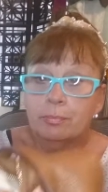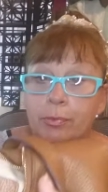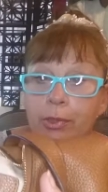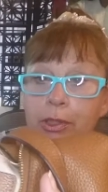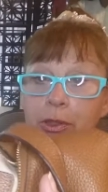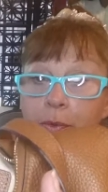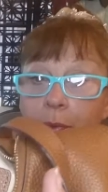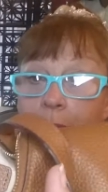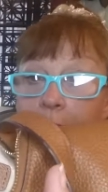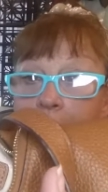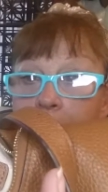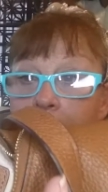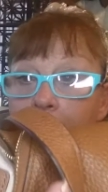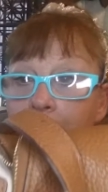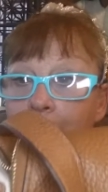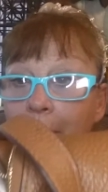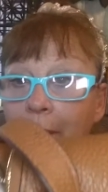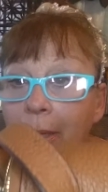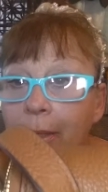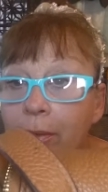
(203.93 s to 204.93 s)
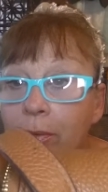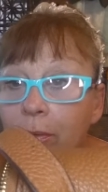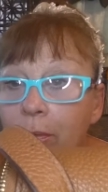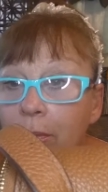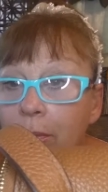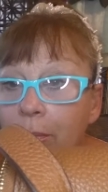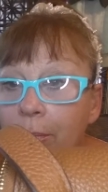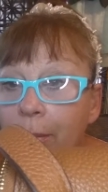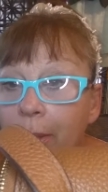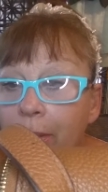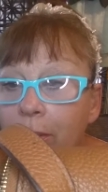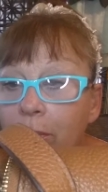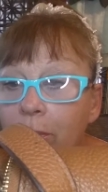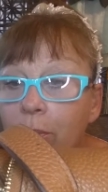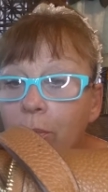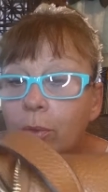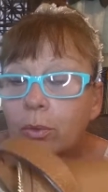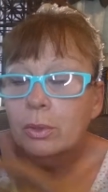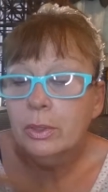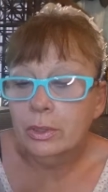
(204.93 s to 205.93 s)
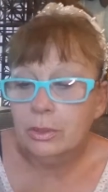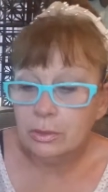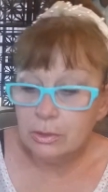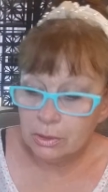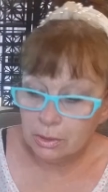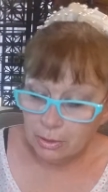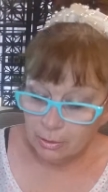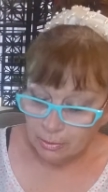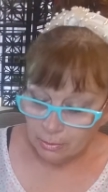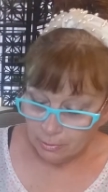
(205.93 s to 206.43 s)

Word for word: this one is a Michael, Michael Kors